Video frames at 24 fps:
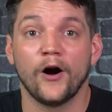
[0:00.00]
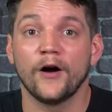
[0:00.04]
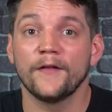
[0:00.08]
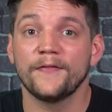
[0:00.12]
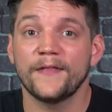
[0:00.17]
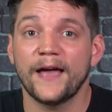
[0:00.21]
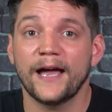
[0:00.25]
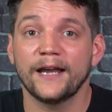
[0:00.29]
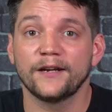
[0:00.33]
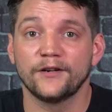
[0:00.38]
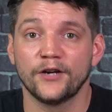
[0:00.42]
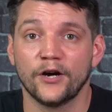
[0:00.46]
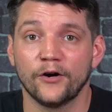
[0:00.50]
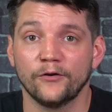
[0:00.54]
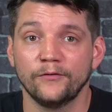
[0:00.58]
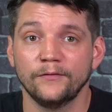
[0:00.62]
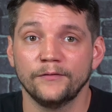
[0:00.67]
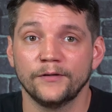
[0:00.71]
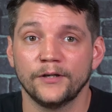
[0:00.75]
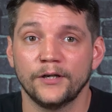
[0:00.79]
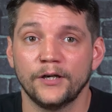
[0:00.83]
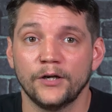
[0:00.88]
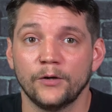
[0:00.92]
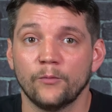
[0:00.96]
On that
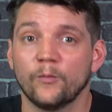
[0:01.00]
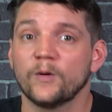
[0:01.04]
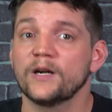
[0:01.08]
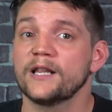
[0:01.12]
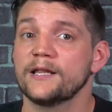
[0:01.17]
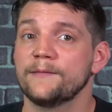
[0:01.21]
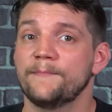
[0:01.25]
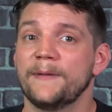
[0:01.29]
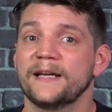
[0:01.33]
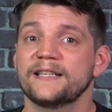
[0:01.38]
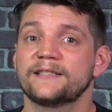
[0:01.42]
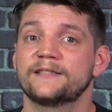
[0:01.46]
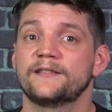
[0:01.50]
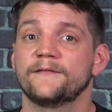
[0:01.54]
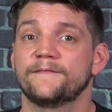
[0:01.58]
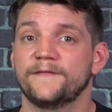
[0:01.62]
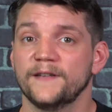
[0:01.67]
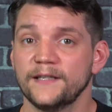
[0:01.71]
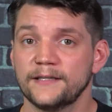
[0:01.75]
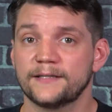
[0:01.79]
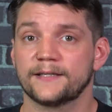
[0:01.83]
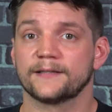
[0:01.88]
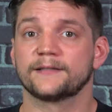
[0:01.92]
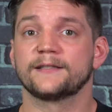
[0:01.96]
note, one of the best
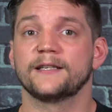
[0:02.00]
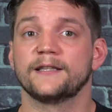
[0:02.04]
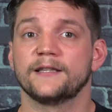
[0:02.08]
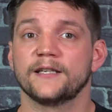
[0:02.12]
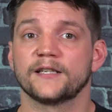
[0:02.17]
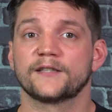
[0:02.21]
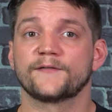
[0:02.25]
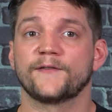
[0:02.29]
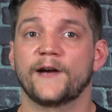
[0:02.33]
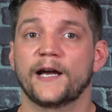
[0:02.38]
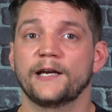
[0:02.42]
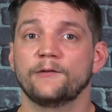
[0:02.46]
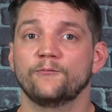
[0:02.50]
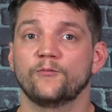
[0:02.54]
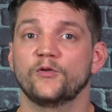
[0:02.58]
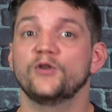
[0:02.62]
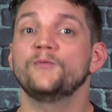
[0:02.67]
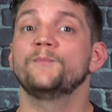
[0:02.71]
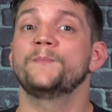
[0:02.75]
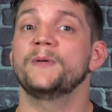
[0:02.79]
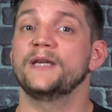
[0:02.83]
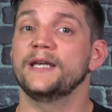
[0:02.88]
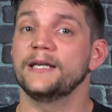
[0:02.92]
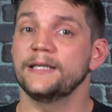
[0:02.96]
defenses in this fight
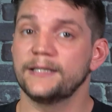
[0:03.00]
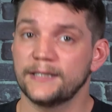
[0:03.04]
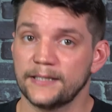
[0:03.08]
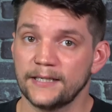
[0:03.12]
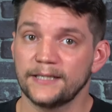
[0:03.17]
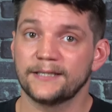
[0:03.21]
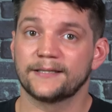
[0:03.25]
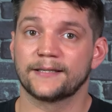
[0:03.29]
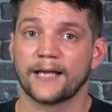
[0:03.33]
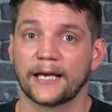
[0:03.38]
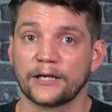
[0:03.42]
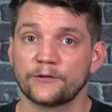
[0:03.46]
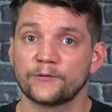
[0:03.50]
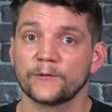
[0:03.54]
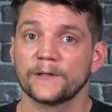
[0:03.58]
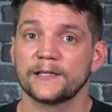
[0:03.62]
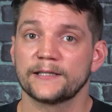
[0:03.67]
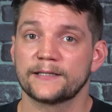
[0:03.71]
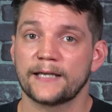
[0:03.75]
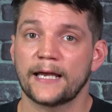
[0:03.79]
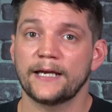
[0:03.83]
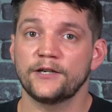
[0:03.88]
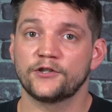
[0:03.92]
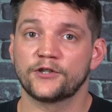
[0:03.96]
will be
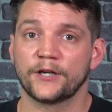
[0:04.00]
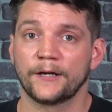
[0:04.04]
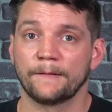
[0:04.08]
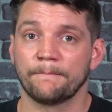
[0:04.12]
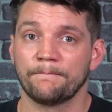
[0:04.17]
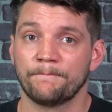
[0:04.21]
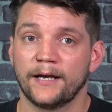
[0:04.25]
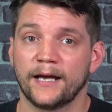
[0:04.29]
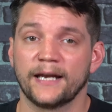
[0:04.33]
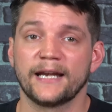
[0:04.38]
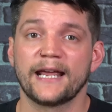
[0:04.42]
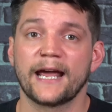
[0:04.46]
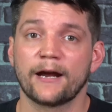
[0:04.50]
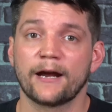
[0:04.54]
decentralization, and